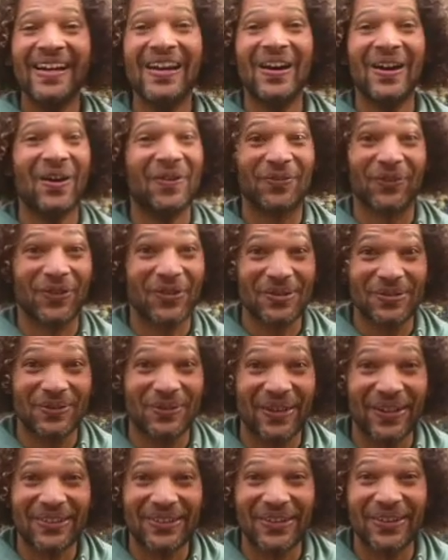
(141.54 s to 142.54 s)
Of course we're
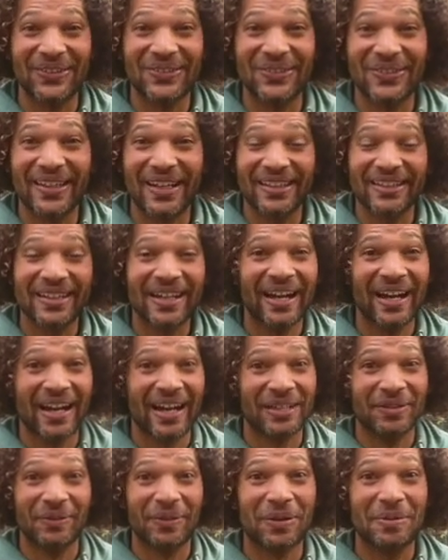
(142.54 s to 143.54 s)
not going to do that. I
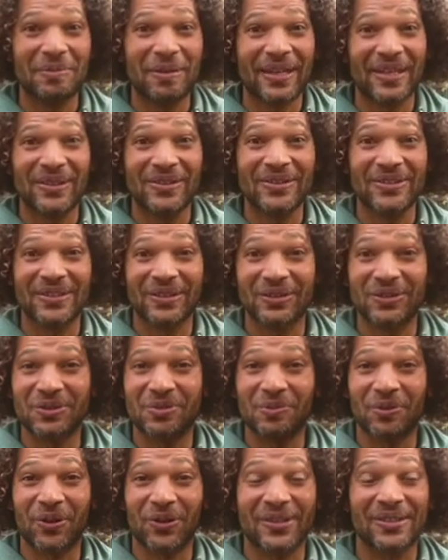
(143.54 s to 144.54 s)
don't want to be here until
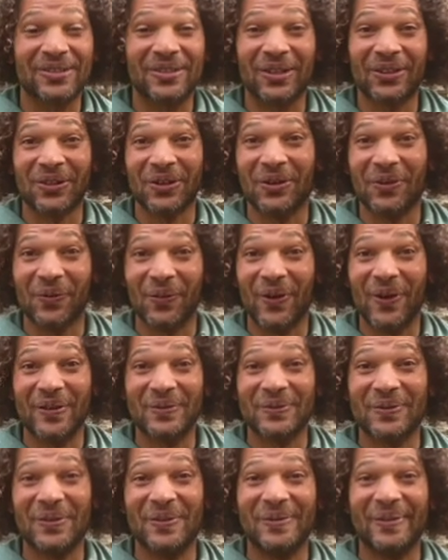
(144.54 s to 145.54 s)
tomorrow. It's not going to
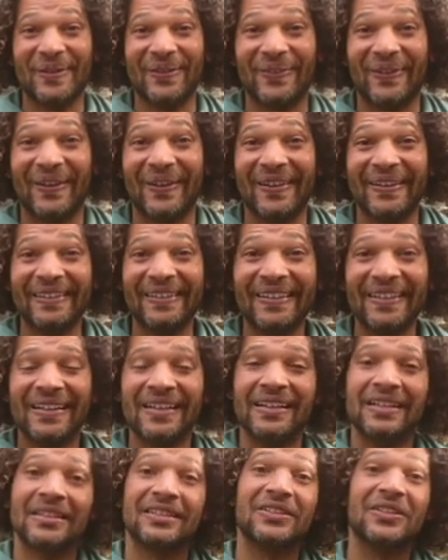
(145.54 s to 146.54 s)
work for me, right?
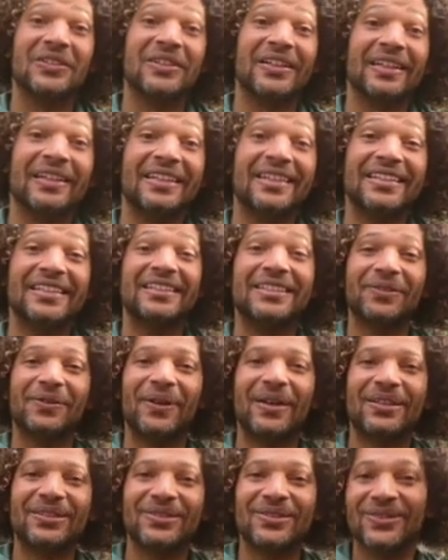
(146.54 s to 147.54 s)
So the easy
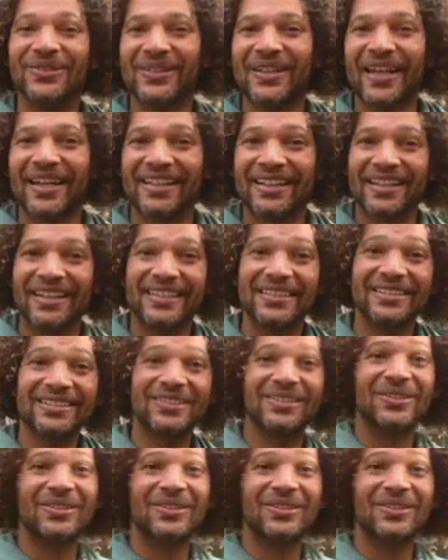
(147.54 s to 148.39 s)
way to do that is to